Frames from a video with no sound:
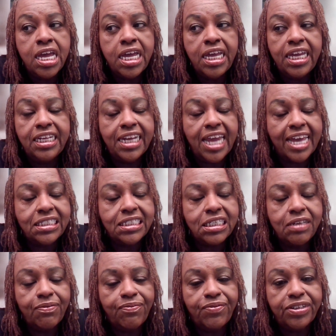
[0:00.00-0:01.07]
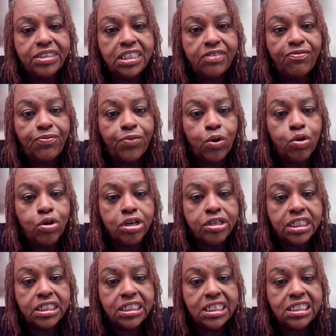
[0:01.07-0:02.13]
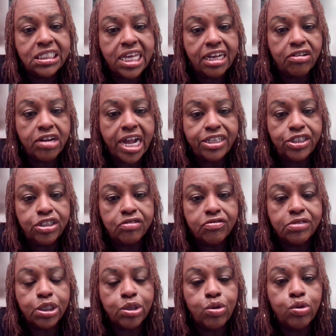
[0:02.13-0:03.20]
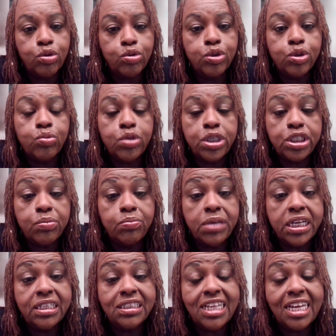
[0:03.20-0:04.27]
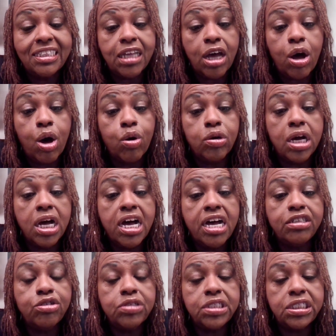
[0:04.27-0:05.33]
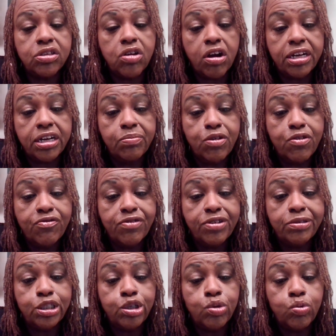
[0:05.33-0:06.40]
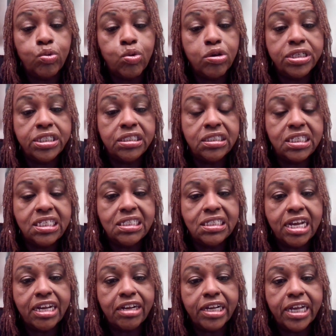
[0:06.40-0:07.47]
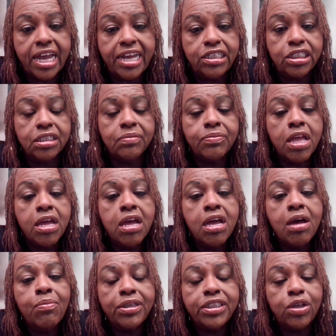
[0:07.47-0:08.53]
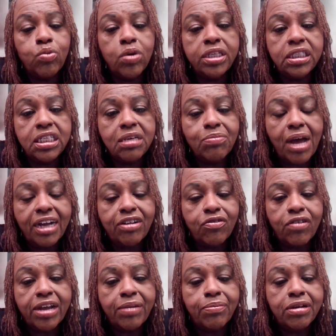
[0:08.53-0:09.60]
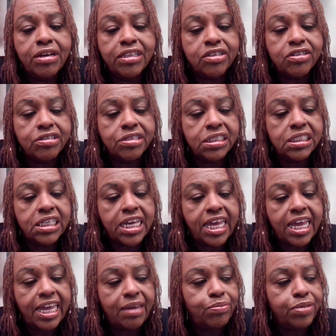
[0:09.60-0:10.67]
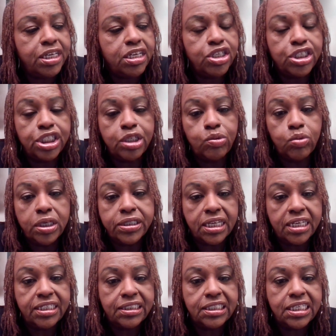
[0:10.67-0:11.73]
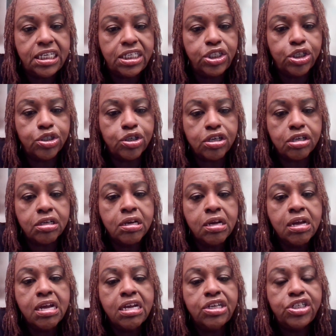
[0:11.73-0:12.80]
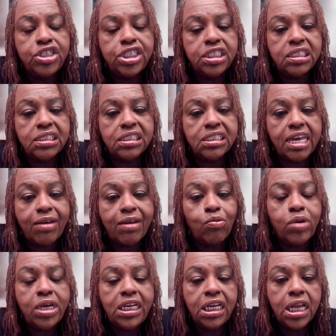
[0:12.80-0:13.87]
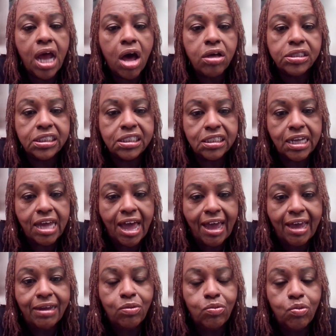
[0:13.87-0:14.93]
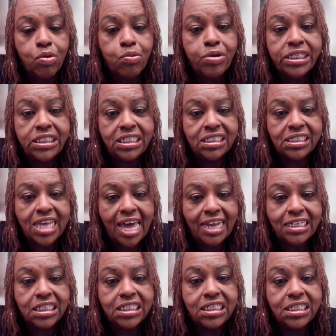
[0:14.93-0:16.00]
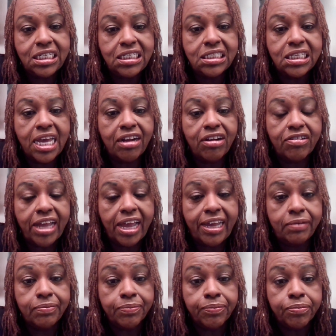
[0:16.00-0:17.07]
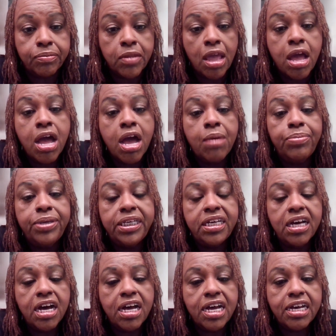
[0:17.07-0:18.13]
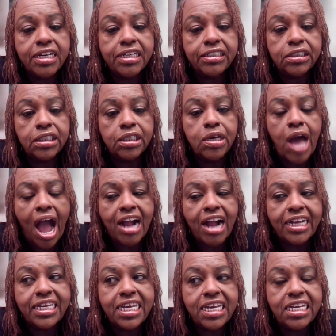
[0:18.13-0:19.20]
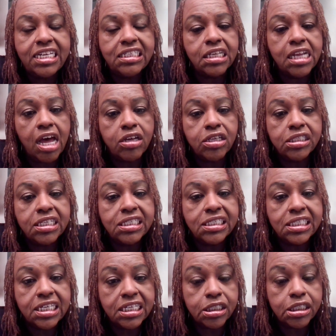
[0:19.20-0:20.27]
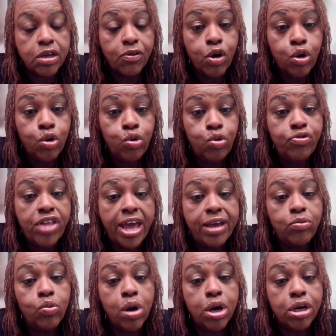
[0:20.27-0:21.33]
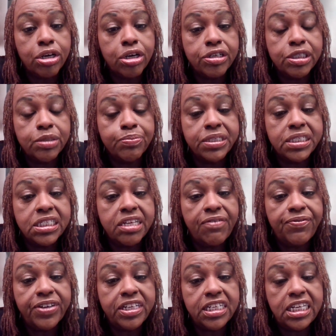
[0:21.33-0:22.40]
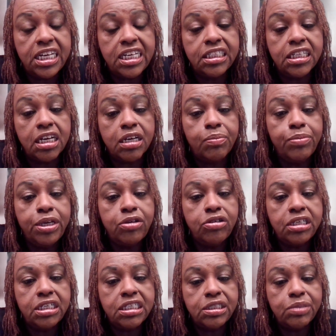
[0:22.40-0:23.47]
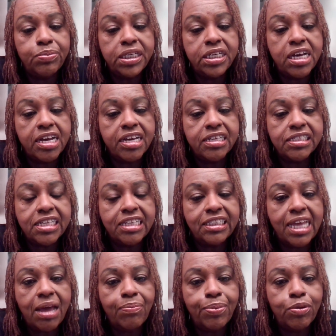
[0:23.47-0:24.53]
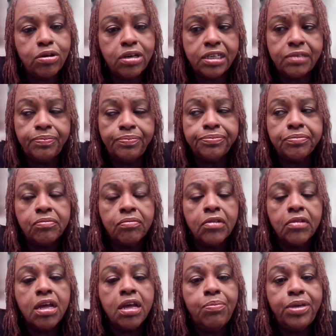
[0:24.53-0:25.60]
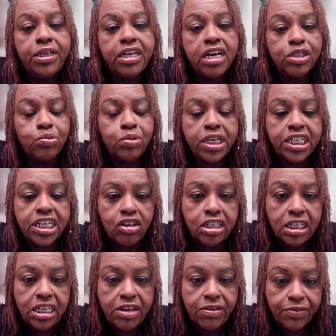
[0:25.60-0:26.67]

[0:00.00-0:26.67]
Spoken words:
in 1954, the desegregation of schools, which meant that the whole country started moving towards desegregation. But the one thing my grandmother said, because she was a teacher, she said, we lost a lot when we decided to desegregate, because our kids lost a sense of who they were, specifically in the communities, because at that point, because we could only live